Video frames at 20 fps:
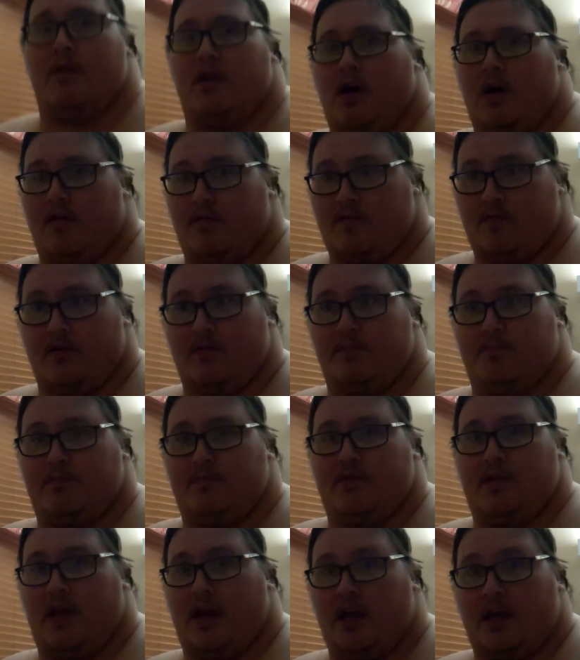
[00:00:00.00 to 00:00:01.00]
been offered
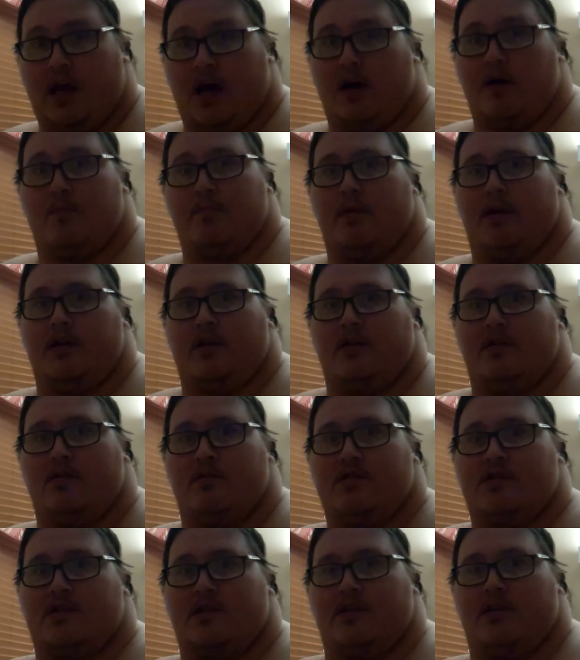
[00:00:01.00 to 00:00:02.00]
takeout
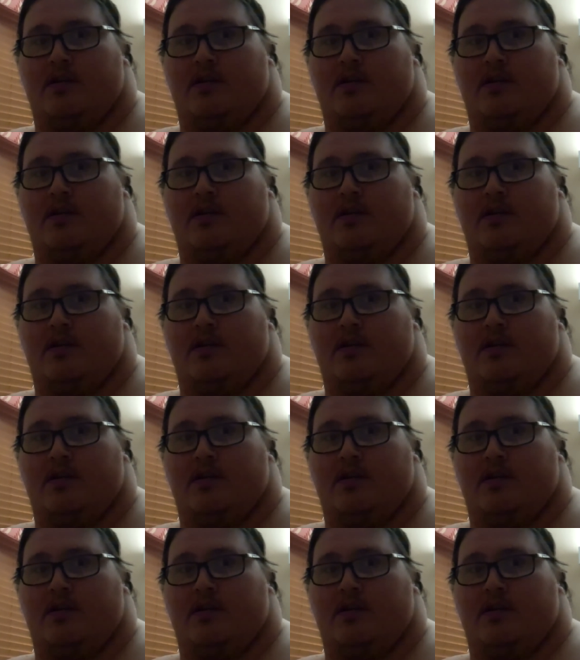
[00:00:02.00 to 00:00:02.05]
menus.